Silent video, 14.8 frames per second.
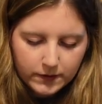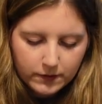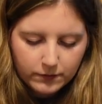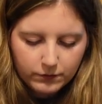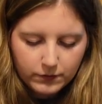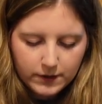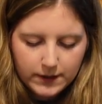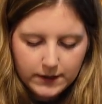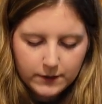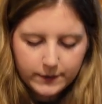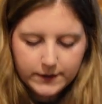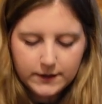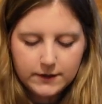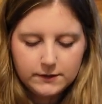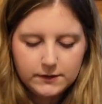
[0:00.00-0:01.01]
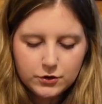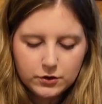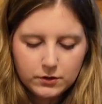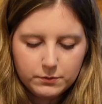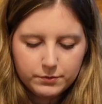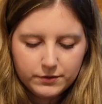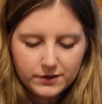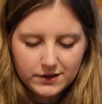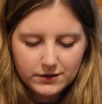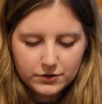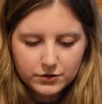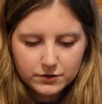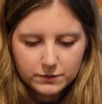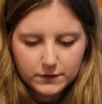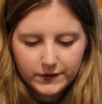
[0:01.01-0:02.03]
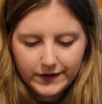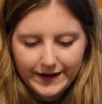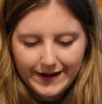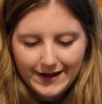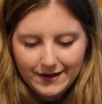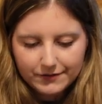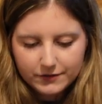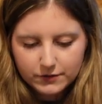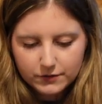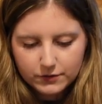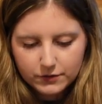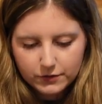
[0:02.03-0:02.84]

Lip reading: Really quick and easy job. It's just one that I haven't